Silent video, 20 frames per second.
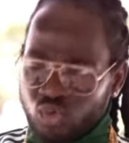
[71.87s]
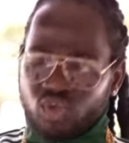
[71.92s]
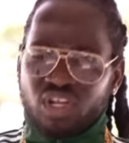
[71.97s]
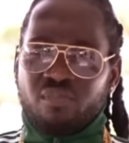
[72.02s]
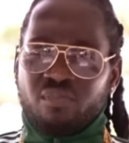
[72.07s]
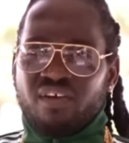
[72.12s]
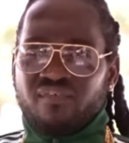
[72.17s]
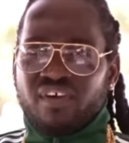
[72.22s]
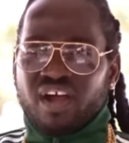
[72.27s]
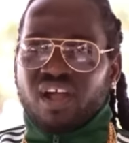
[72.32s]
gully
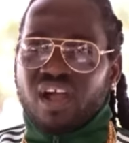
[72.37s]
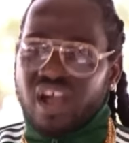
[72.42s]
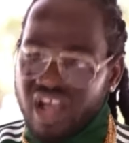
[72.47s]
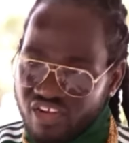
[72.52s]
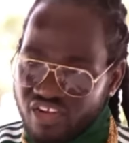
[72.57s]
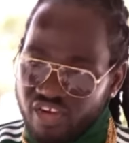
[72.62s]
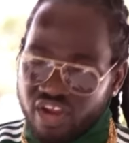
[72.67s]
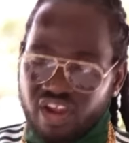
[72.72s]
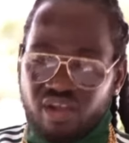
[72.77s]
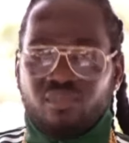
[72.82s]
and Gaza
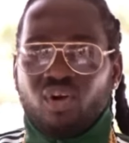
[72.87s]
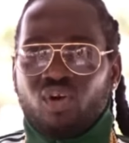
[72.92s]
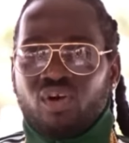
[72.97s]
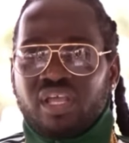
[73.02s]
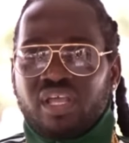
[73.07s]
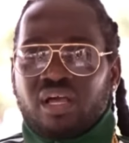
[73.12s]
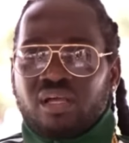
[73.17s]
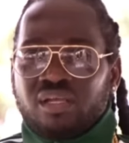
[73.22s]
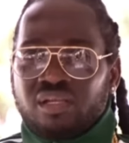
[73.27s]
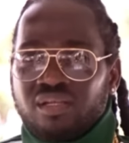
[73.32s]
did a run the
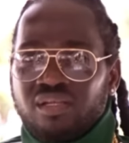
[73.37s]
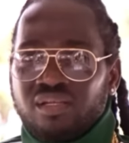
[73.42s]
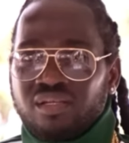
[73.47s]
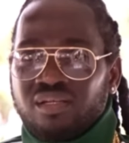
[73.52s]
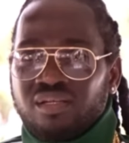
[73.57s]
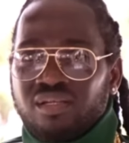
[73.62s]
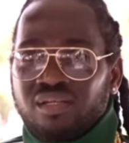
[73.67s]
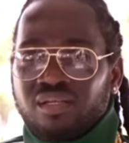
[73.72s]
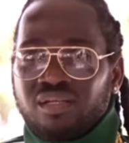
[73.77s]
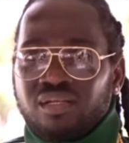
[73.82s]
thing, but we are
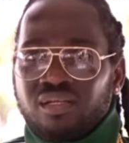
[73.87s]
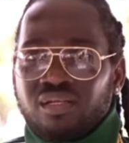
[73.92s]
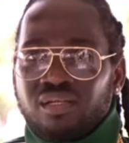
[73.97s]
getting to